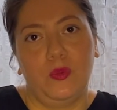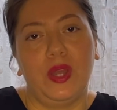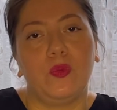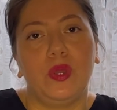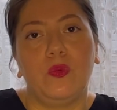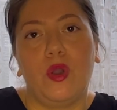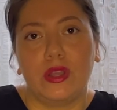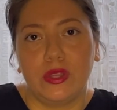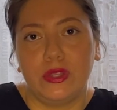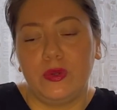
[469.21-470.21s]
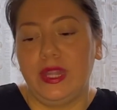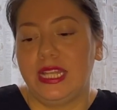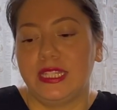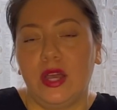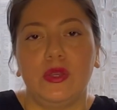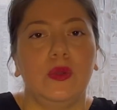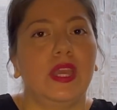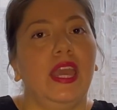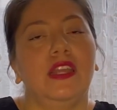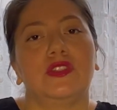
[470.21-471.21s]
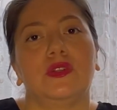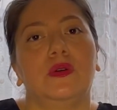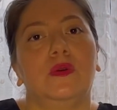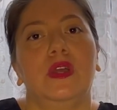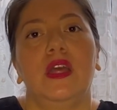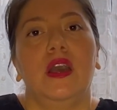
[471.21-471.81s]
When we walk you through it and tell you, okay, so